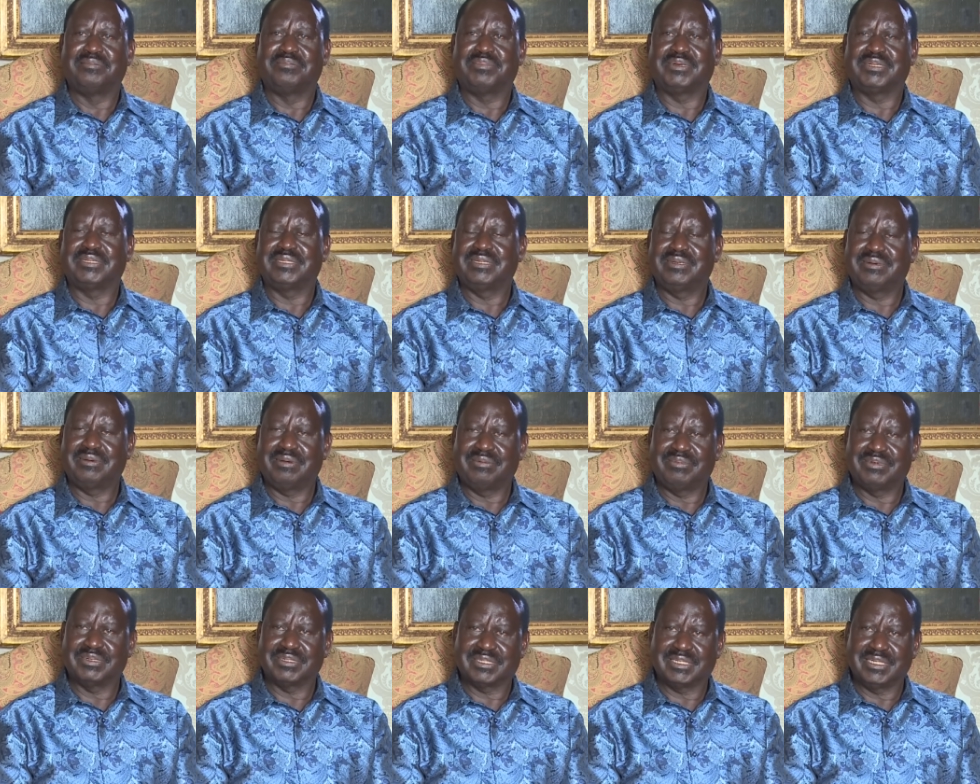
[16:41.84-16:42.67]
But now I
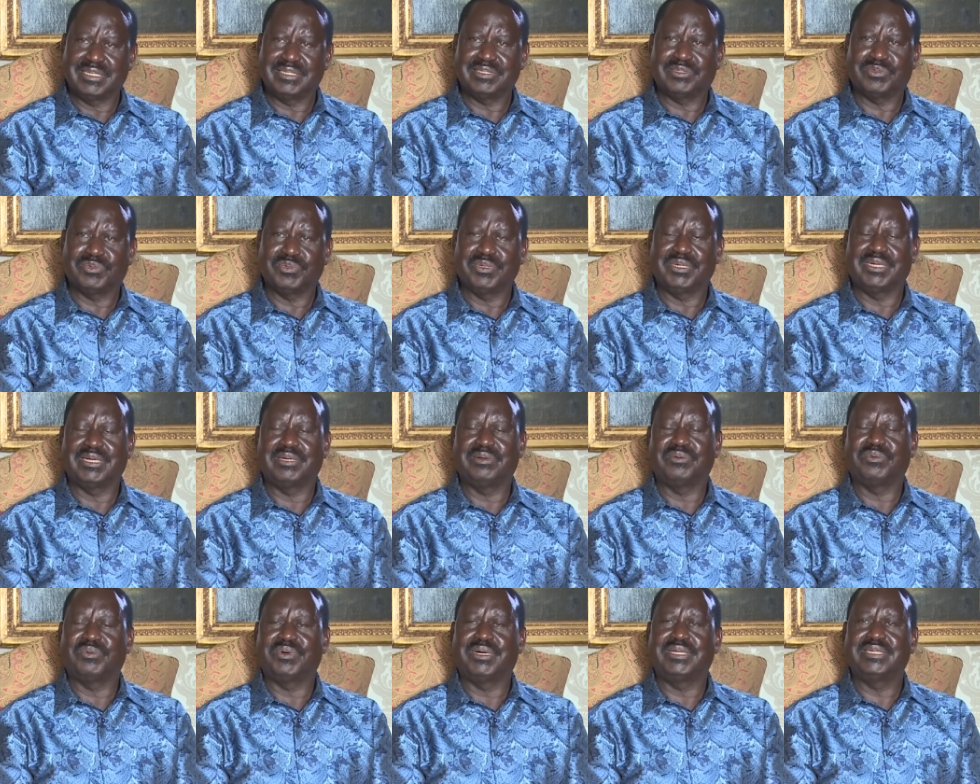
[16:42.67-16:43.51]
have a case
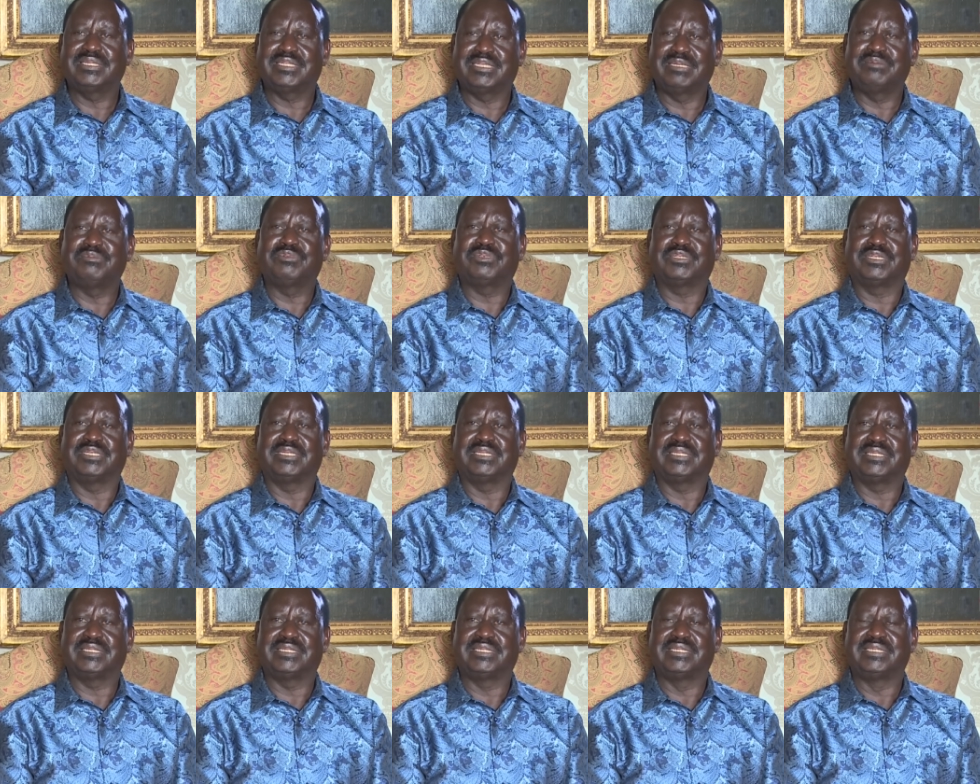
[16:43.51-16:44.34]
where one
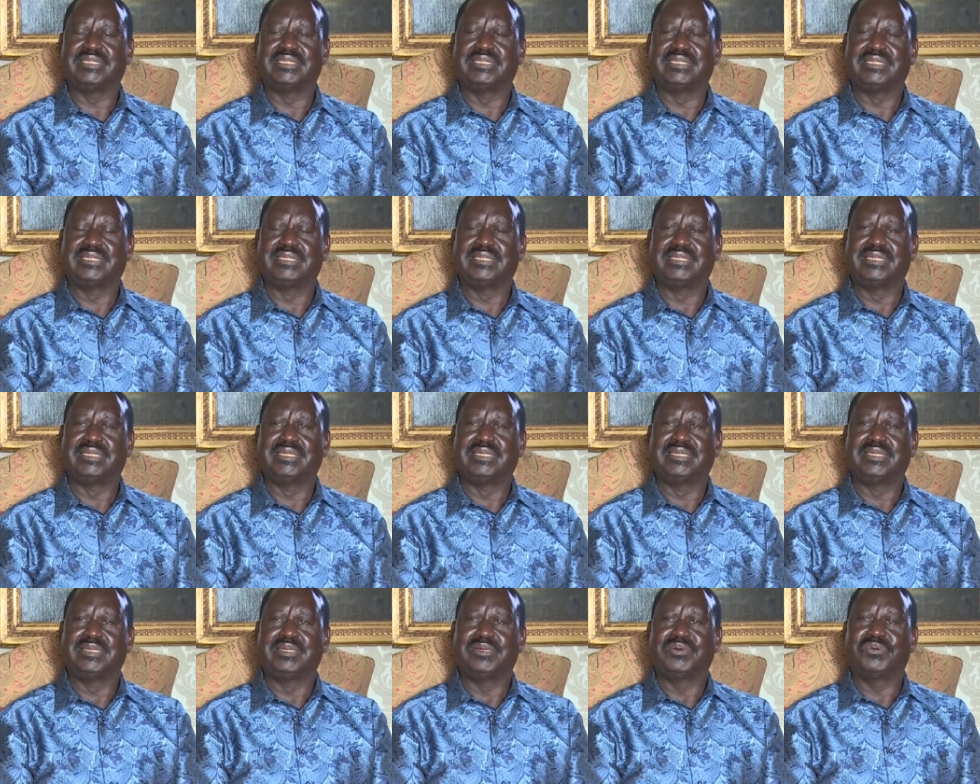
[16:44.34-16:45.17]
KIEMS
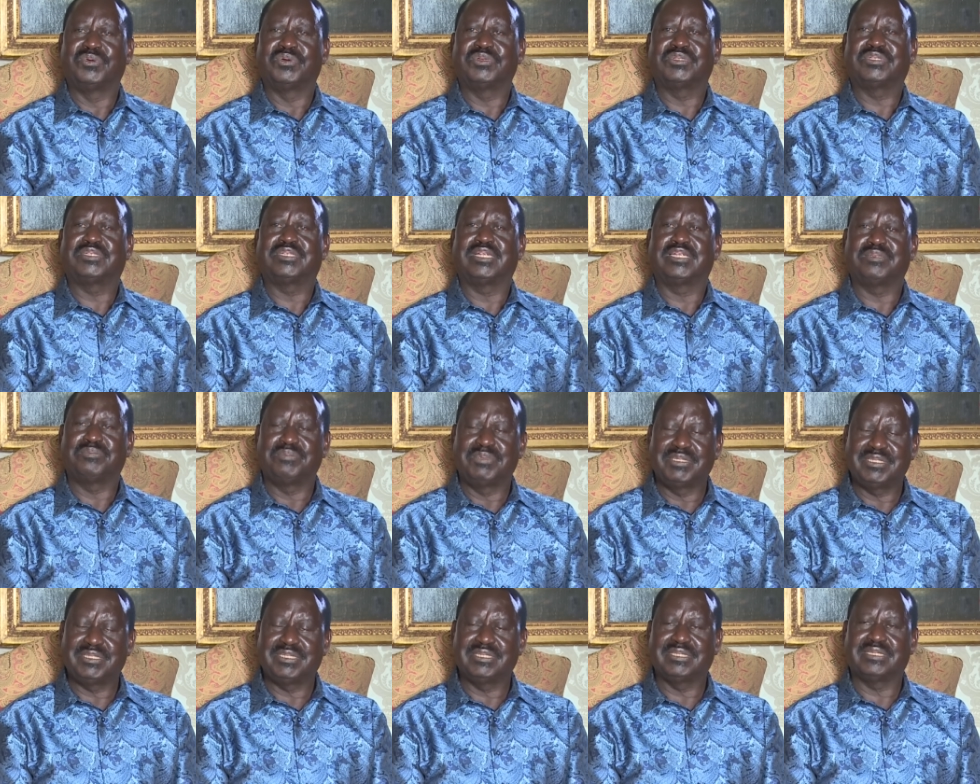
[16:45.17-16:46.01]
was
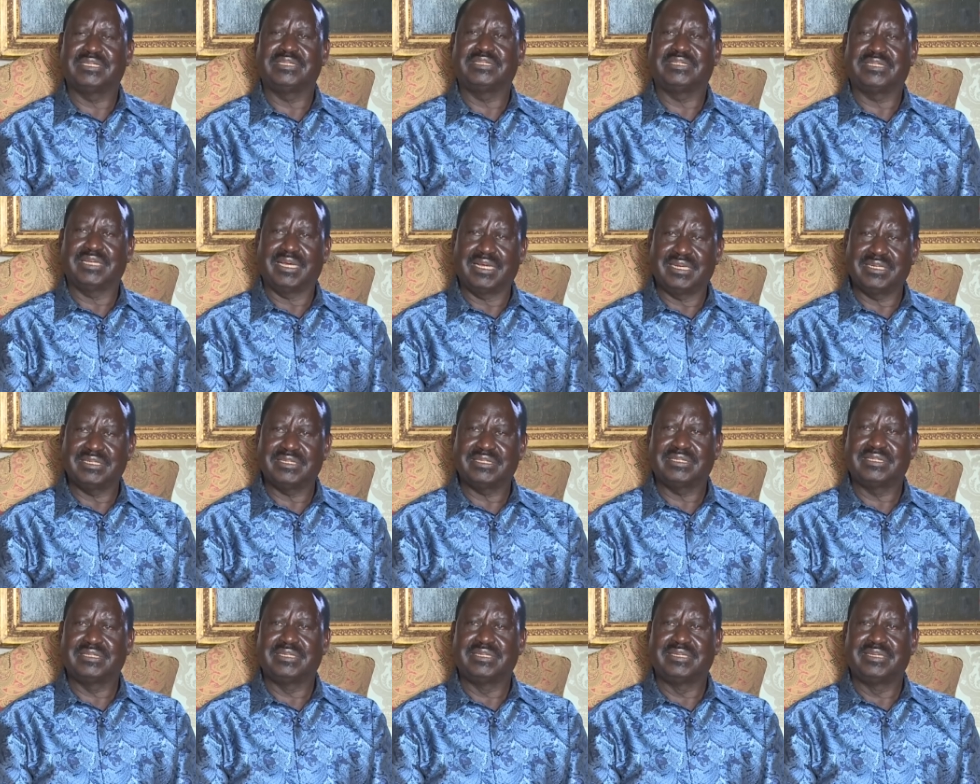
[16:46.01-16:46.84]
transmitting
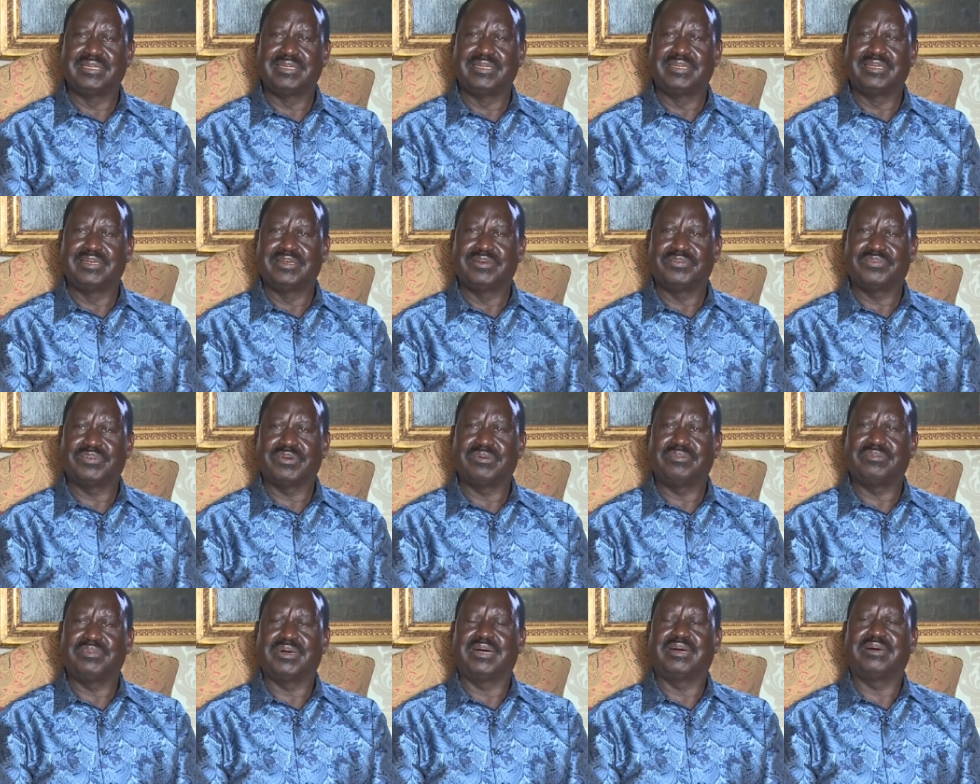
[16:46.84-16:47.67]
results
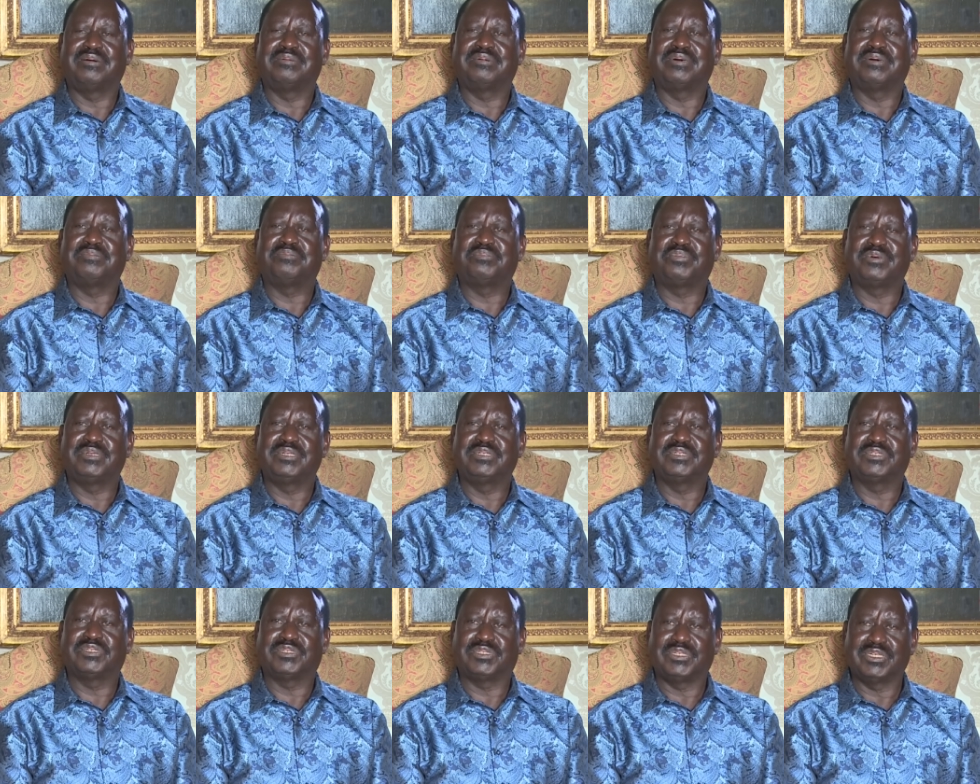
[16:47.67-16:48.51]
from a
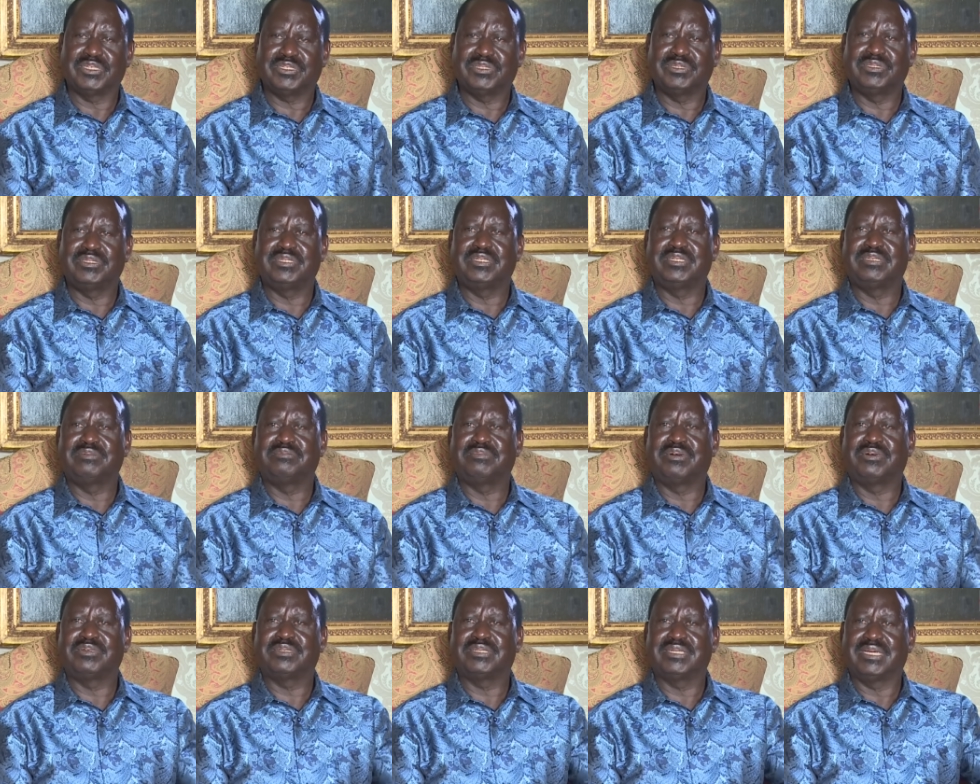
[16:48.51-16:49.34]
polling station in
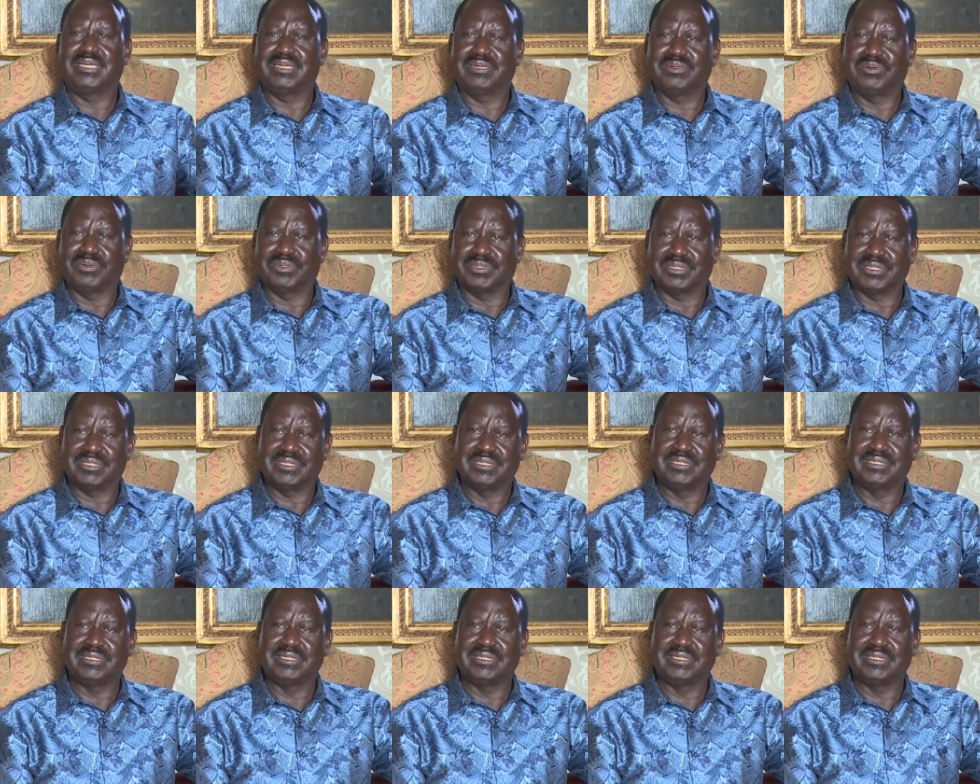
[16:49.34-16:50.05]
Mount Elgon.